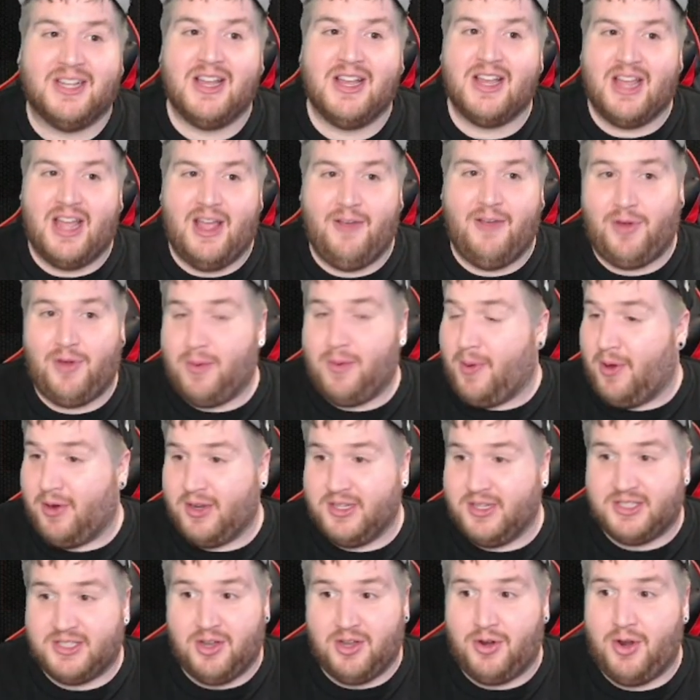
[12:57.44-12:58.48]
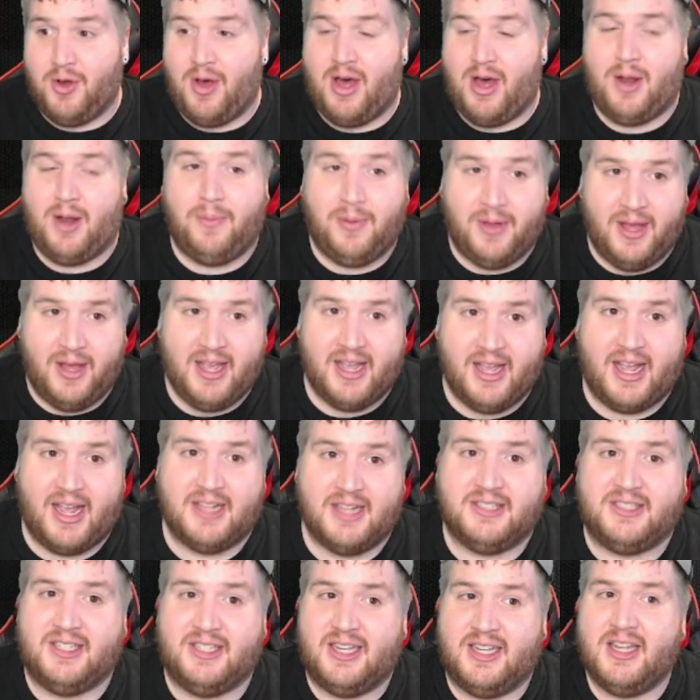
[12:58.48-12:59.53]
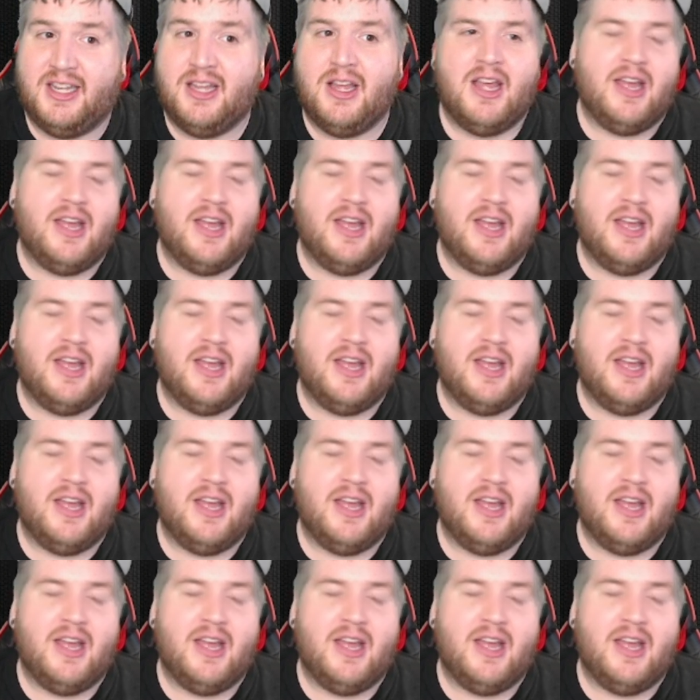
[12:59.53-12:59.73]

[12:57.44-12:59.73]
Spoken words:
if your opponents don't know how to play against it.